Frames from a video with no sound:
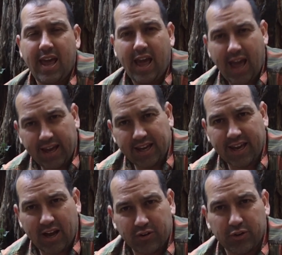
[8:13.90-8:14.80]

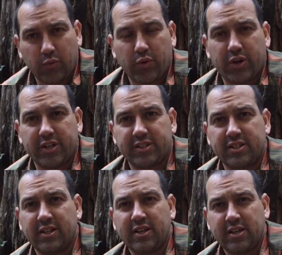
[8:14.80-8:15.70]
hanging out in the
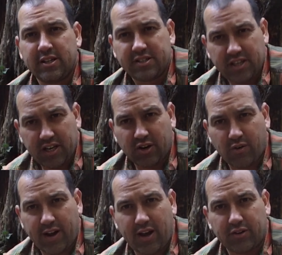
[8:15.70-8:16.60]
woods, sitting
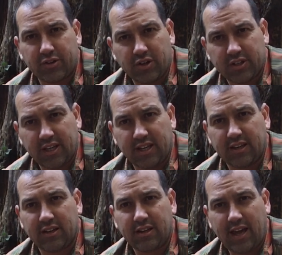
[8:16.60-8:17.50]
around,
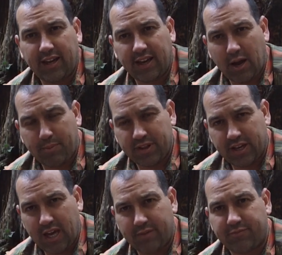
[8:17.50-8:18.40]
cooking, hanging out by the
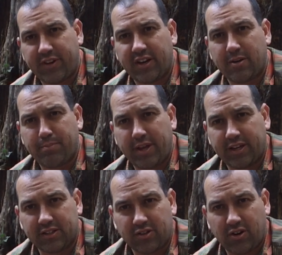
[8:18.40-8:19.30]
campfire, playing
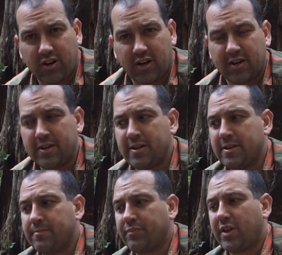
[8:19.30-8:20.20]
guitar,
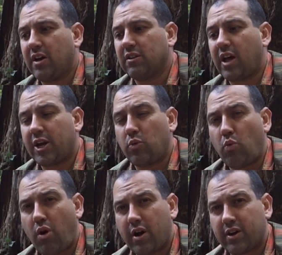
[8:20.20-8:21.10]
a lot of
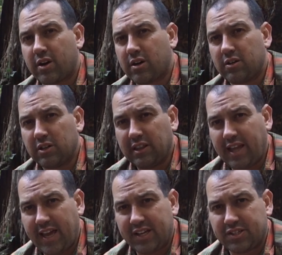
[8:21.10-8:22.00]
water,
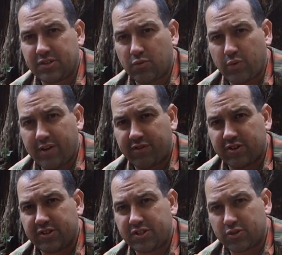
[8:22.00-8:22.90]
lakes,
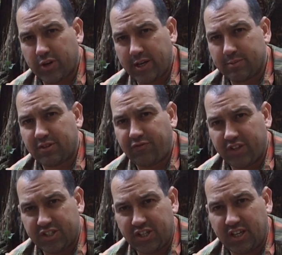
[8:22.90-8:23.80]
rivers, streams,
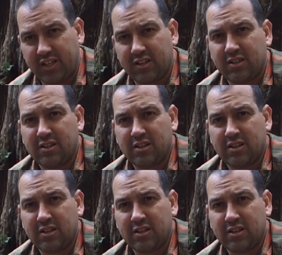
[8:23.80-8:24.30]
fishing,